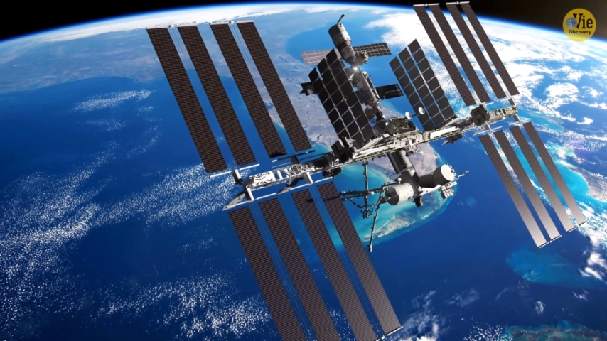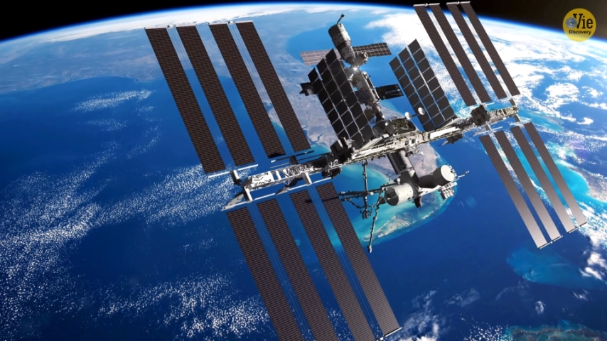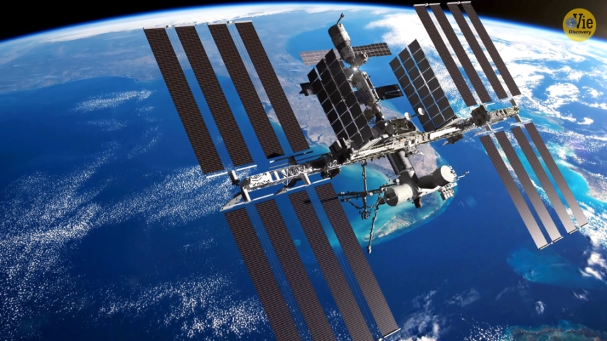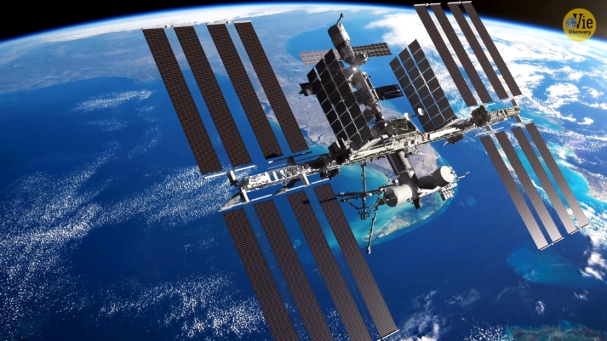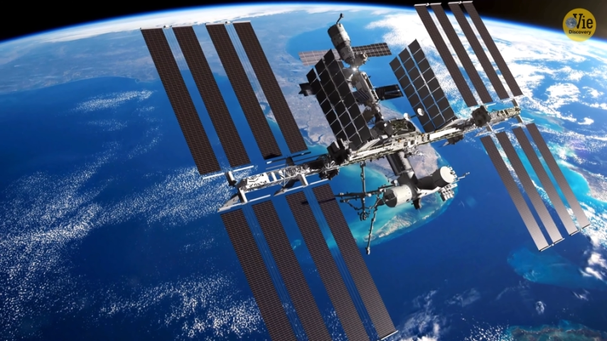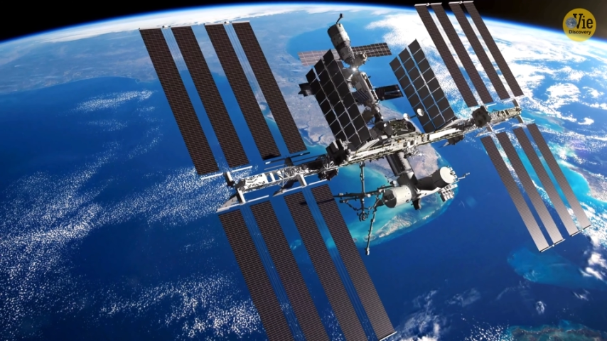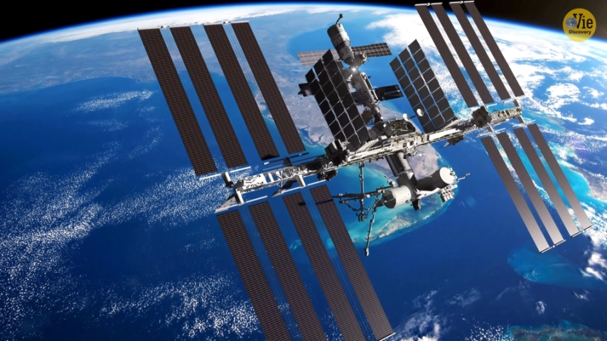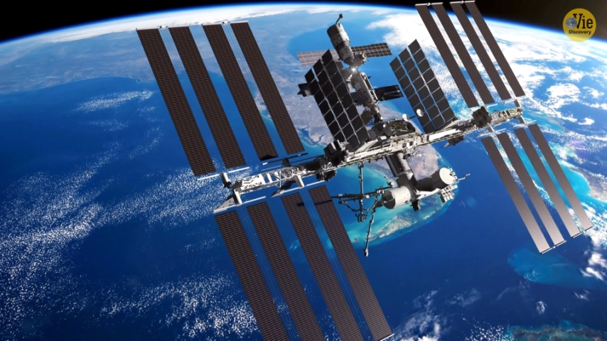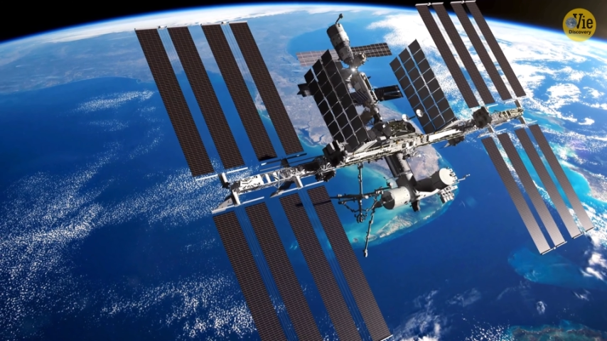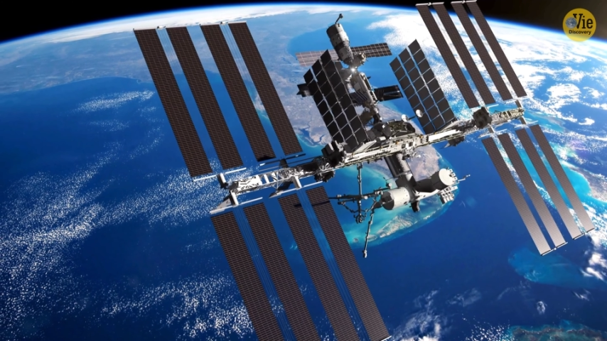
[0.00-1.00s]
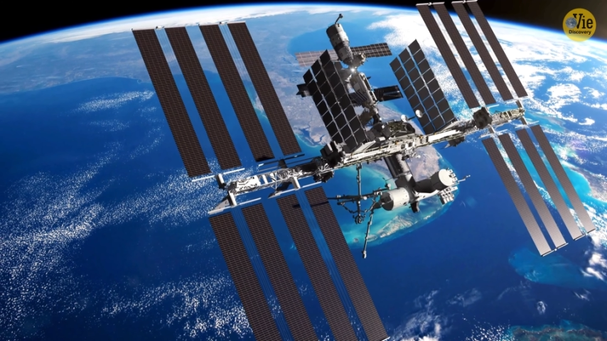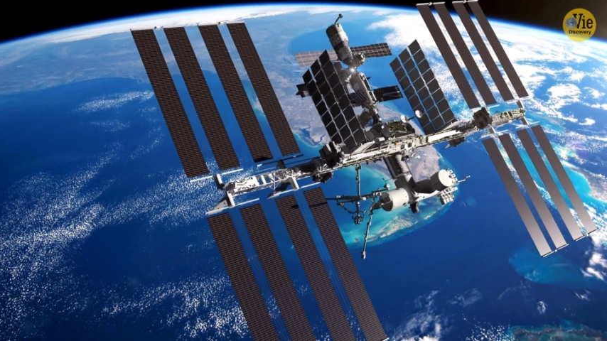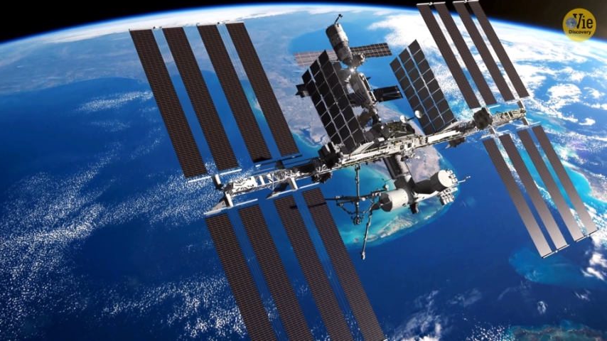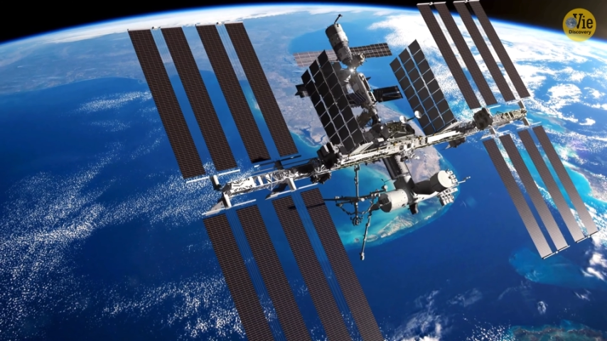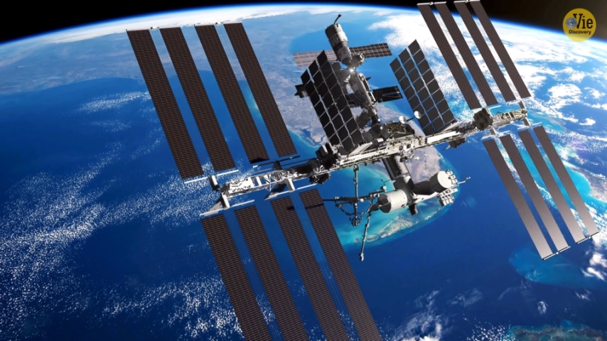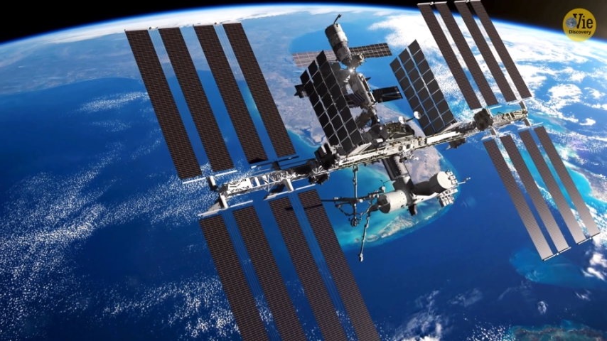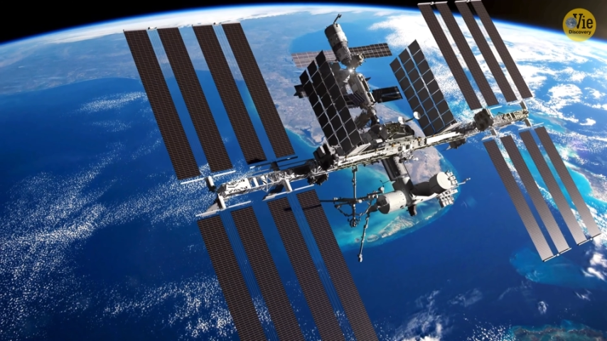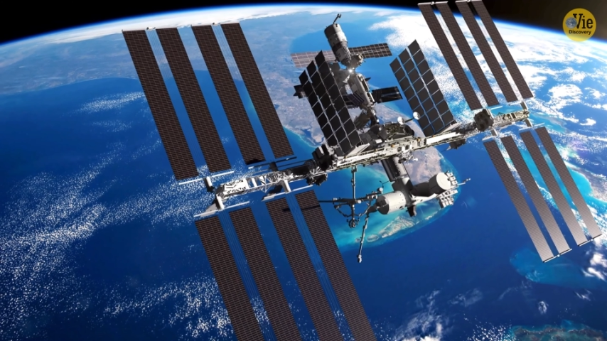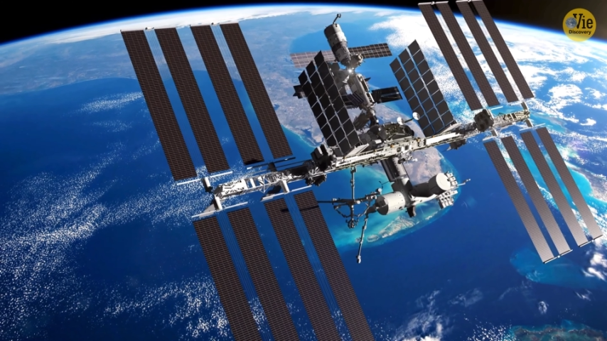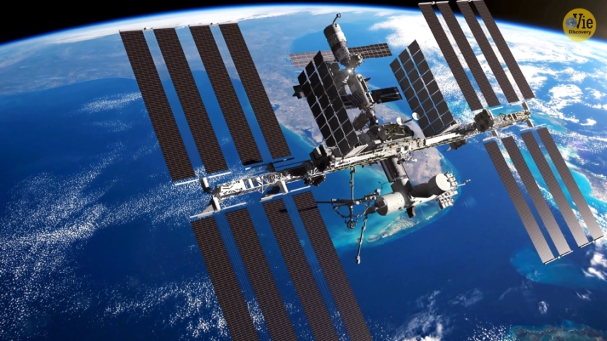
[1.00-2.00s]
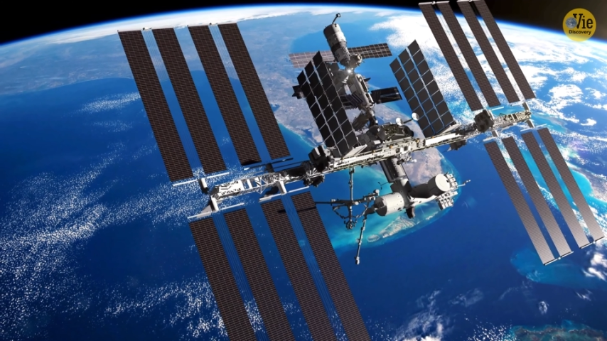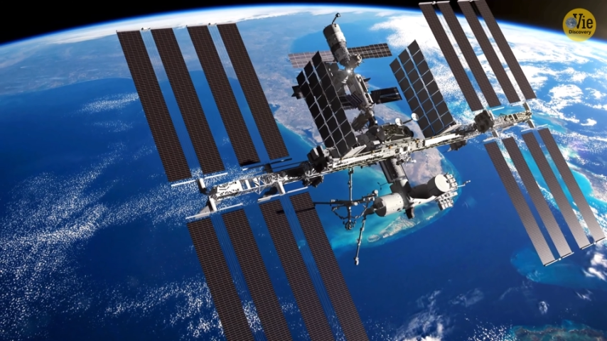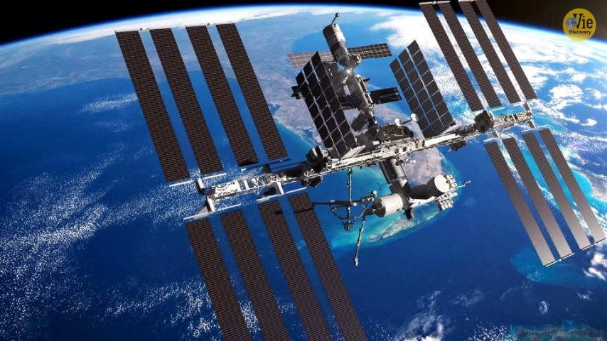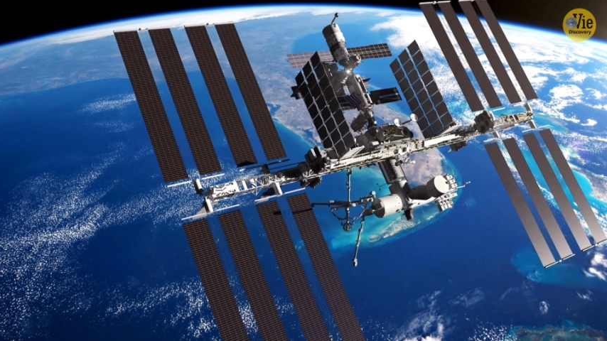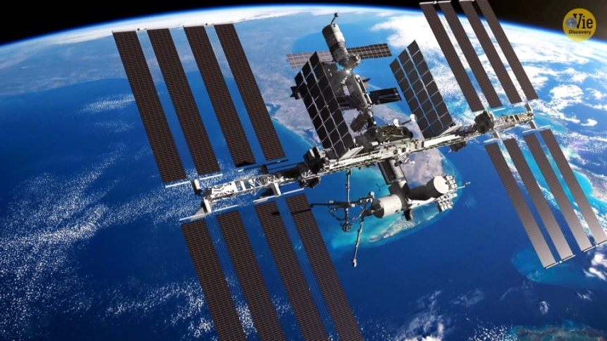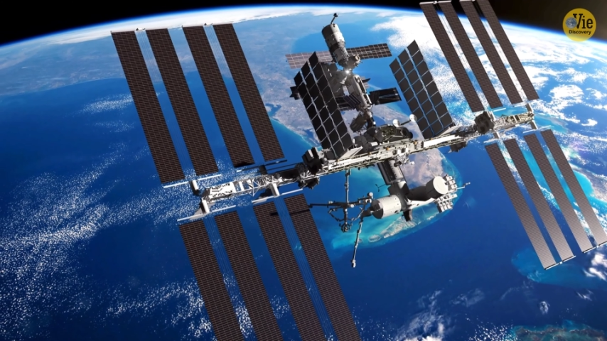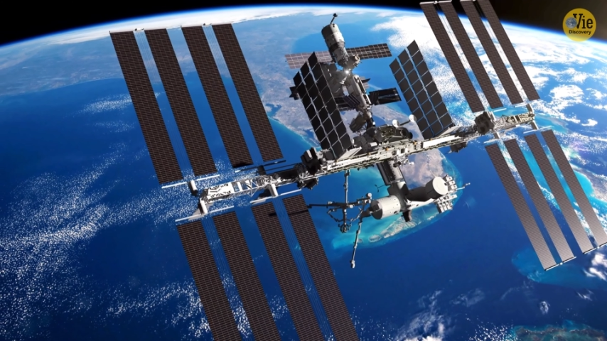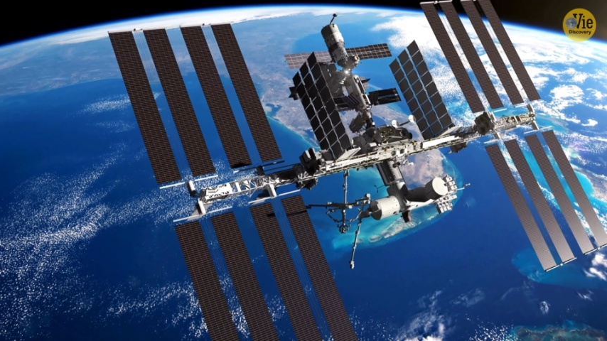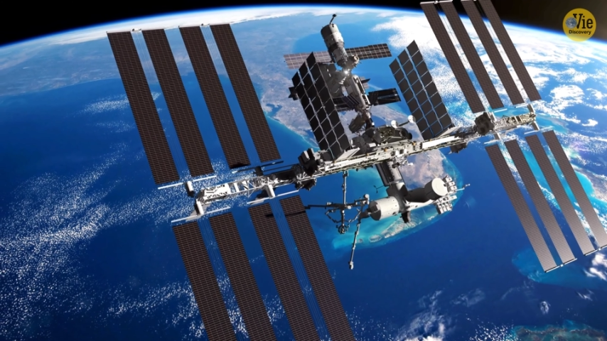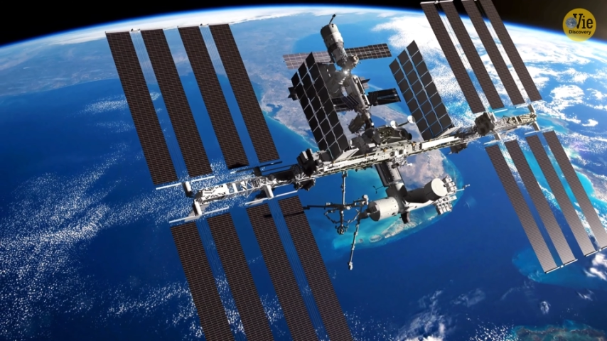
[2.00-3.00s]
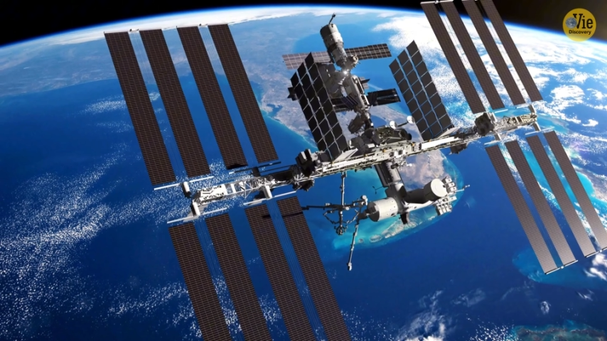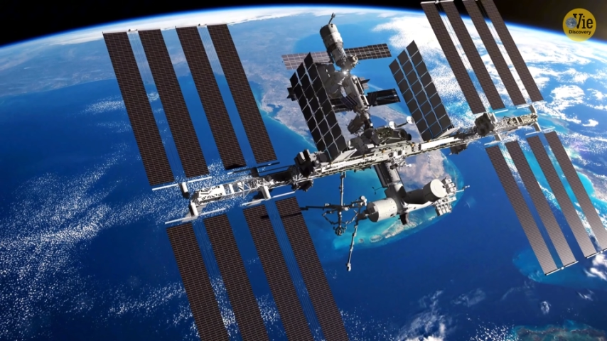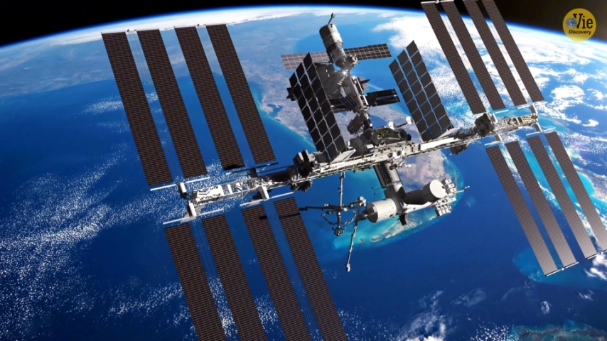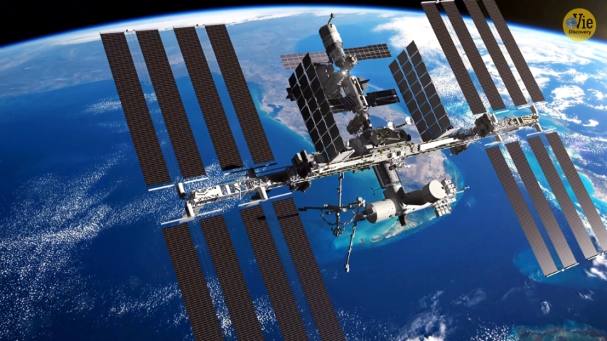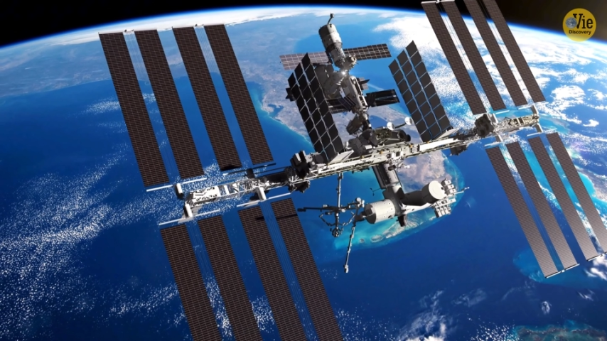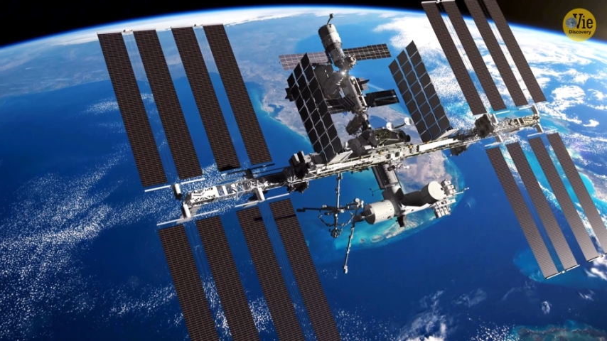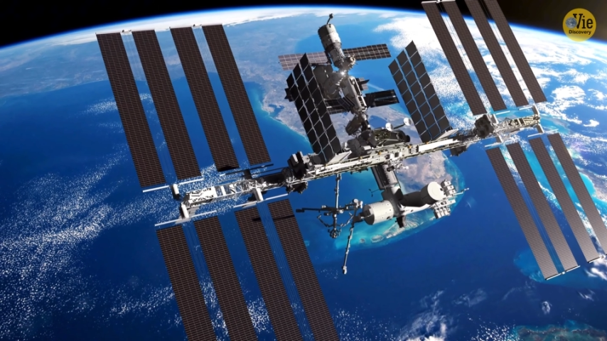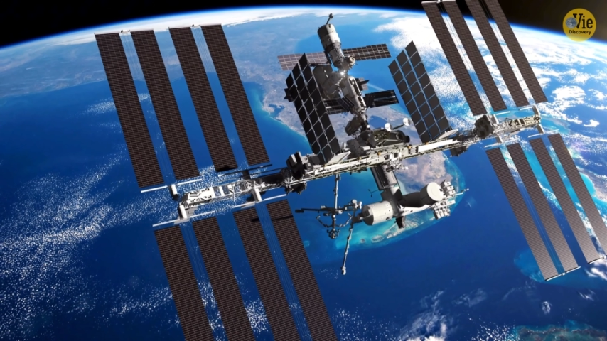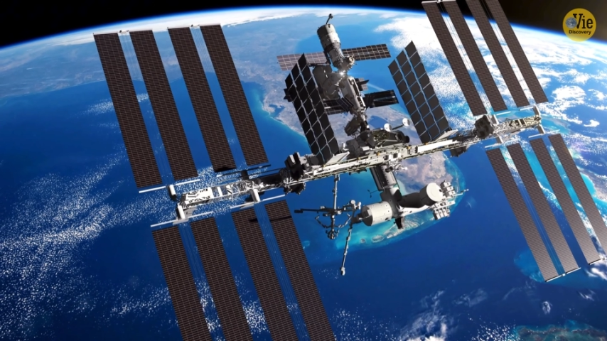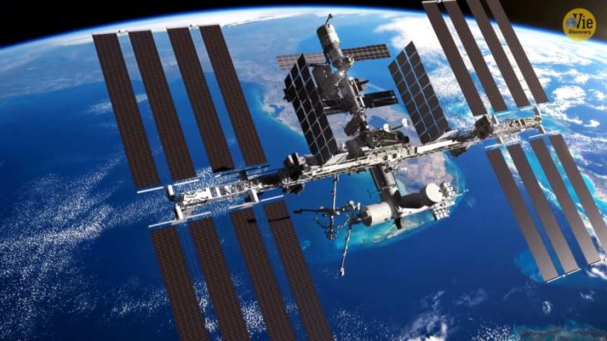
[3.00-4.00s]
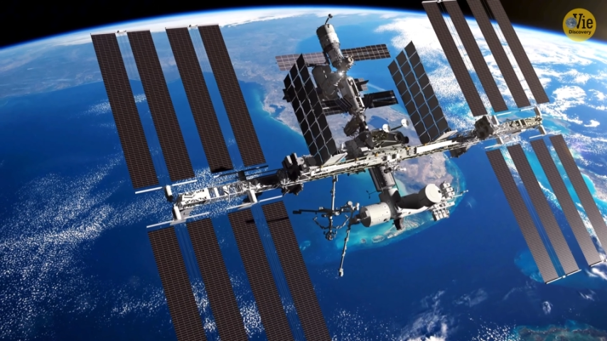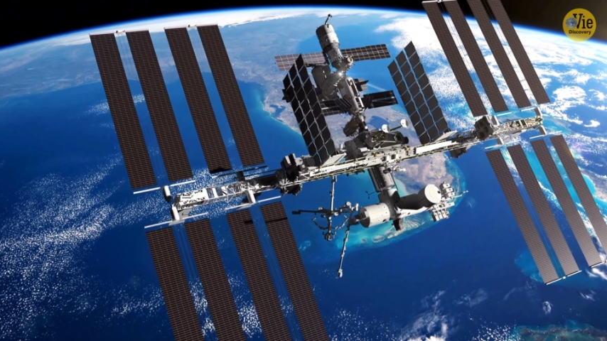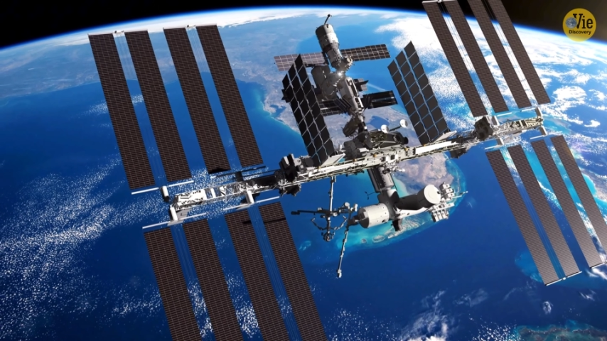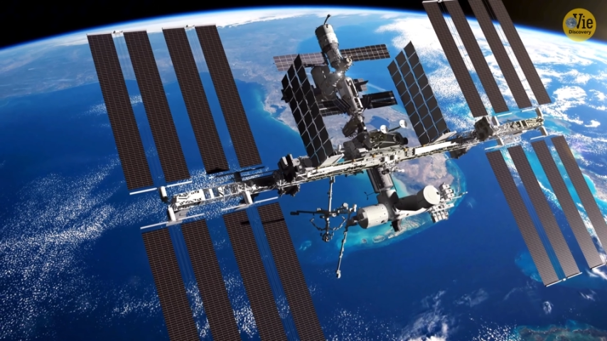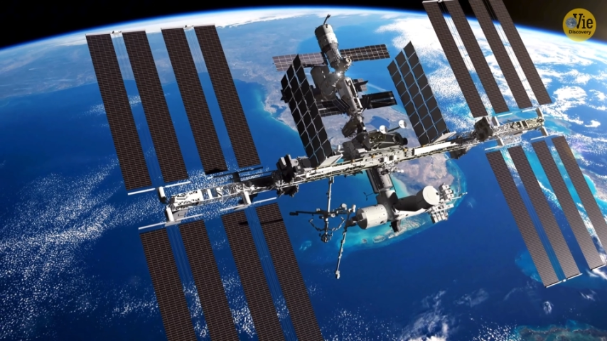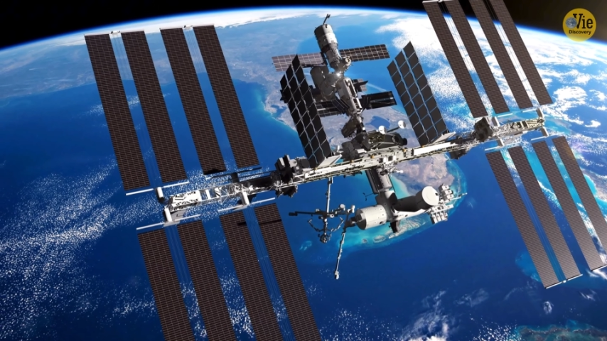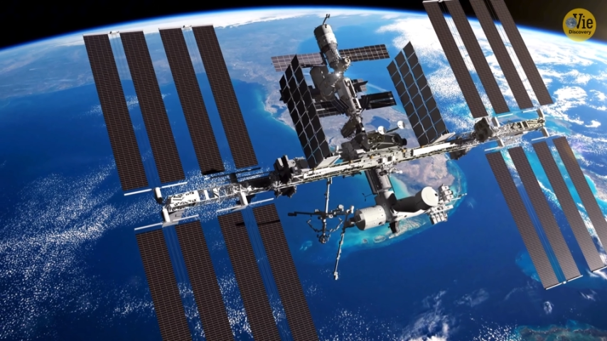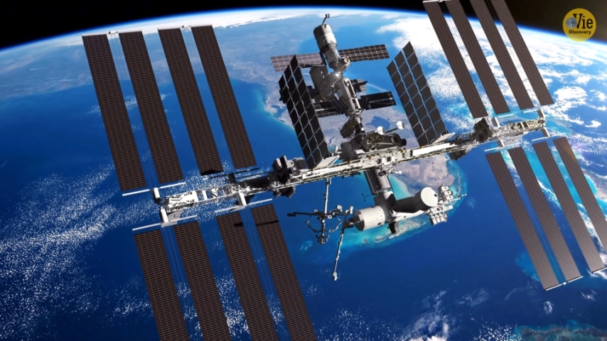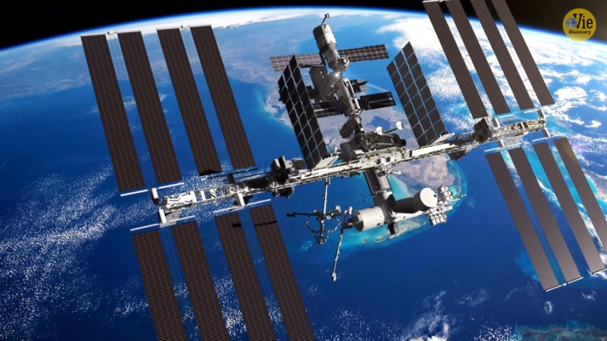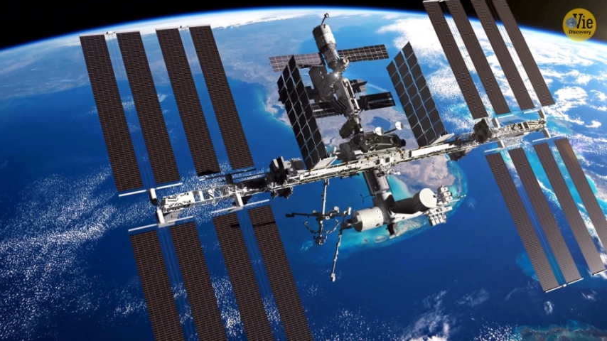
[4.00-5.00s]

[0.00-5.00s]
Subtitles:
Nobody's mouth can be seen.